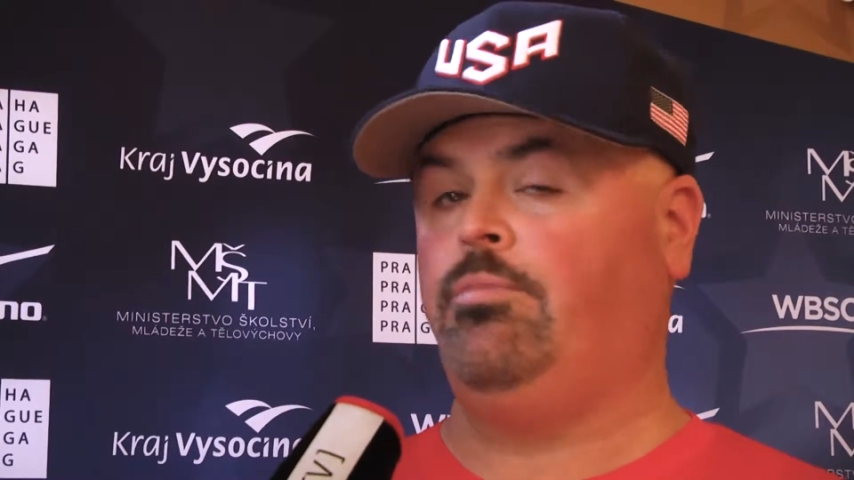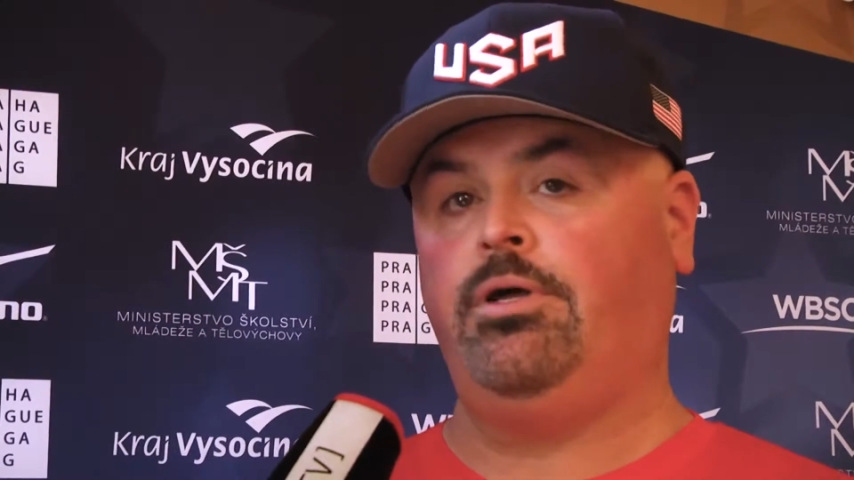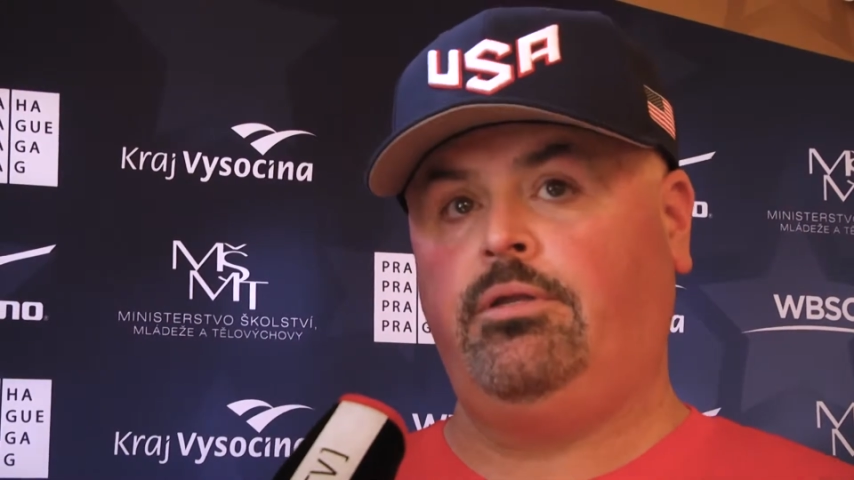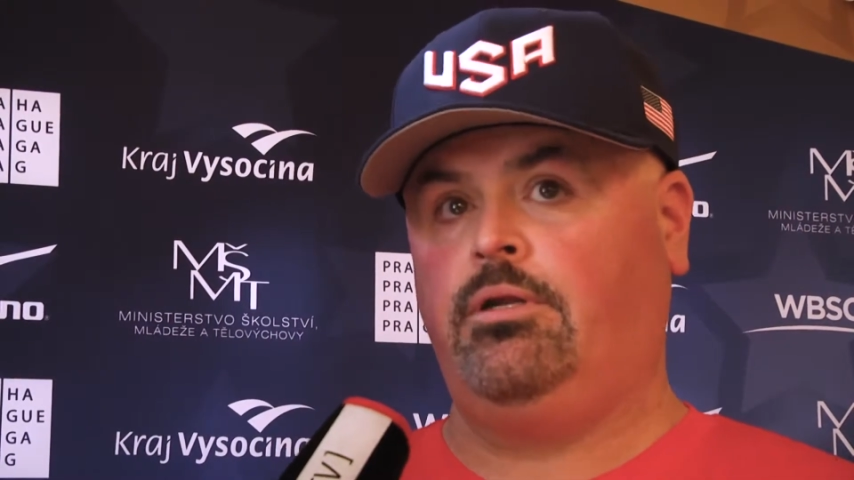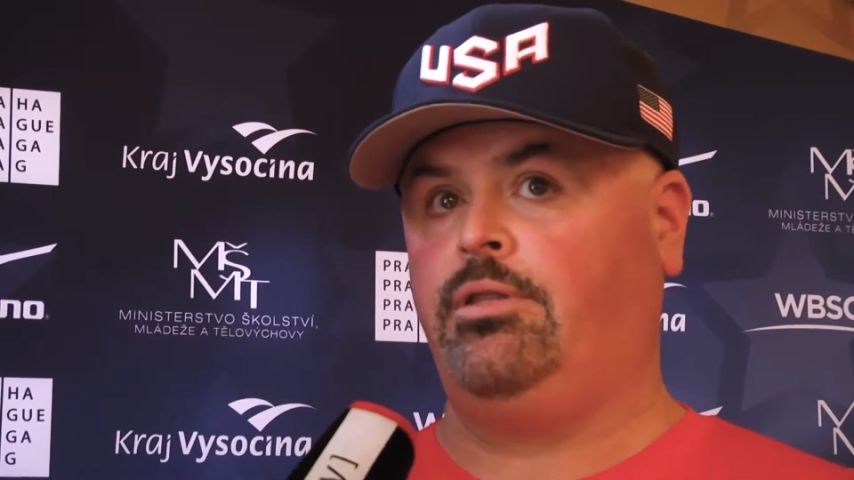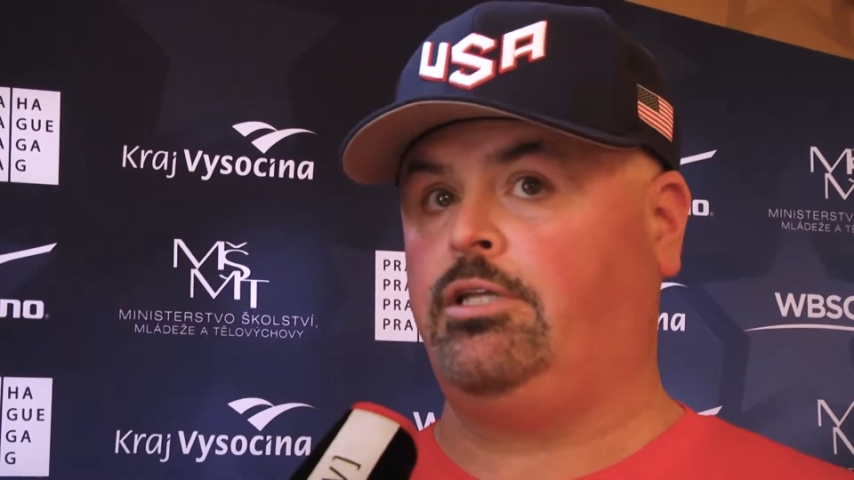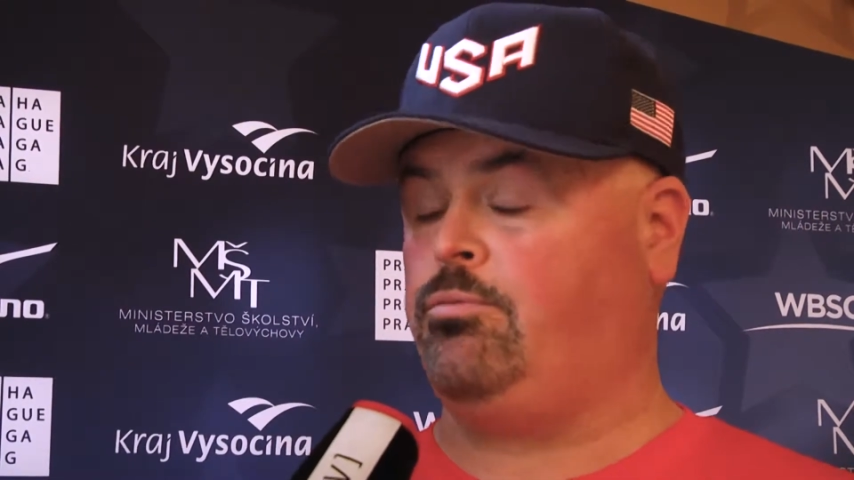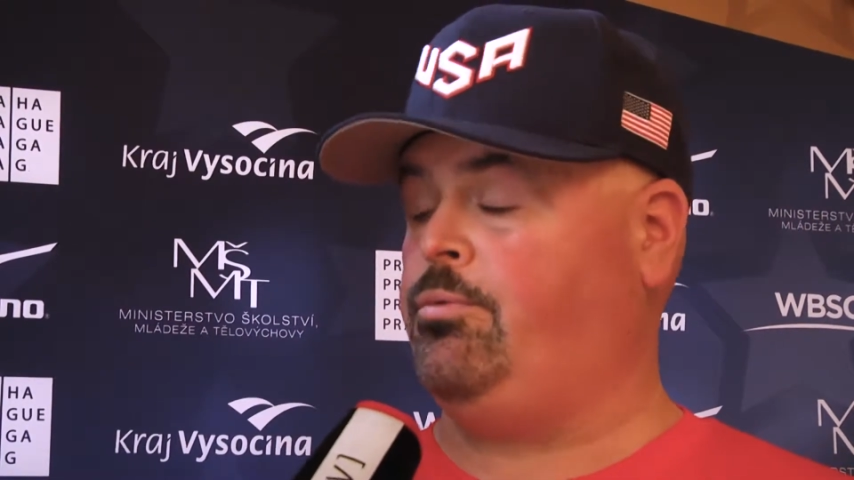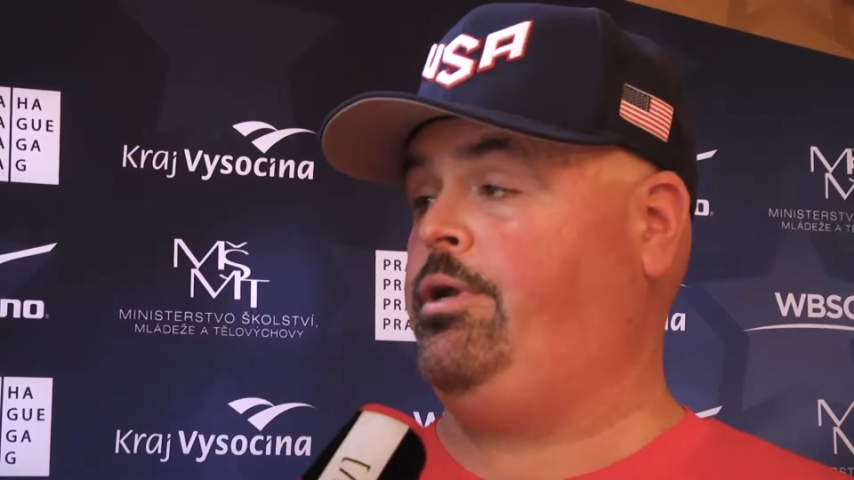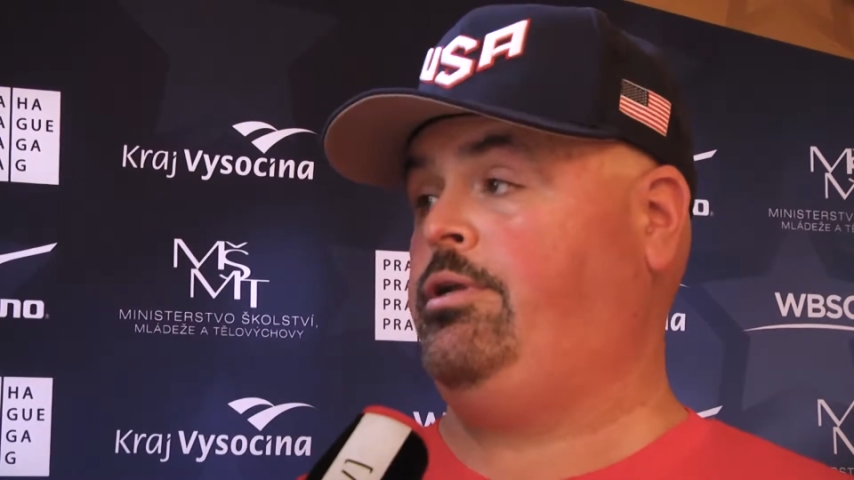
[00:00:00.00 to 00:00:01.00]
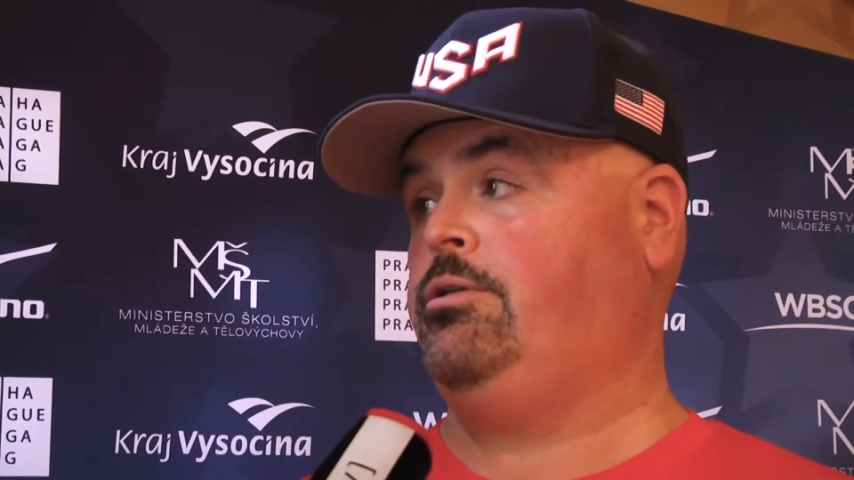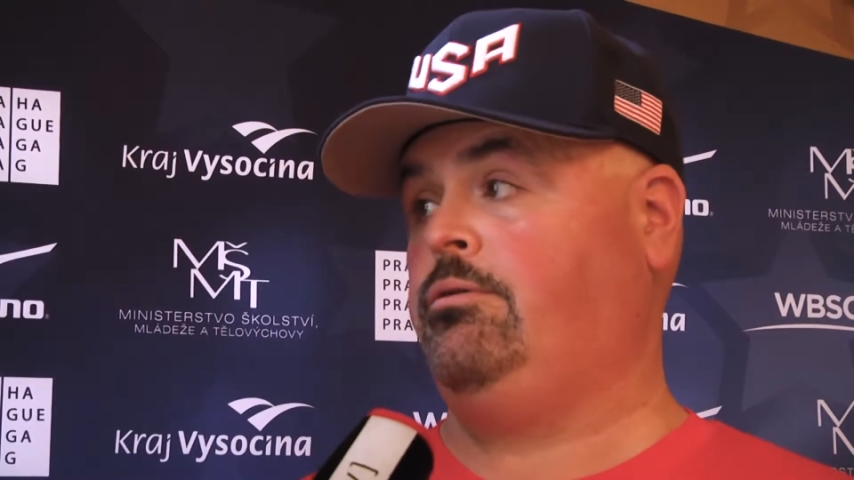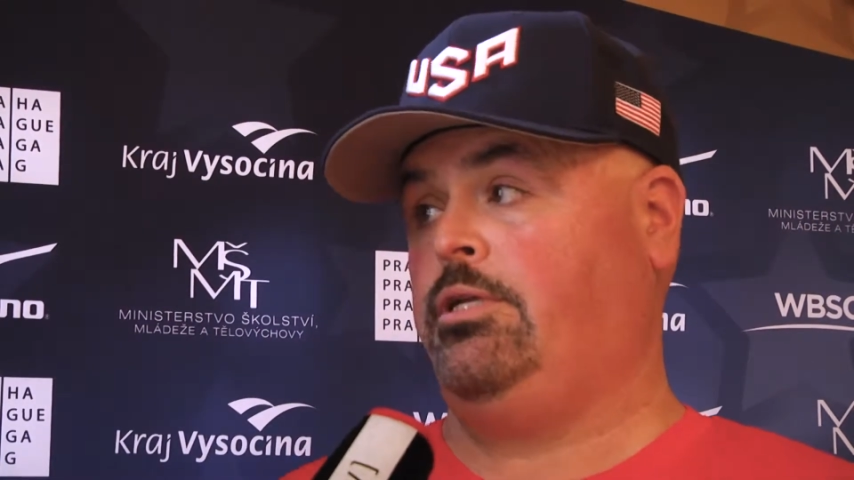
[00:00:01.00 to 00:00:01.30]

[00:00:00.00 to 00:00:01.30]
but that's what we're here to do,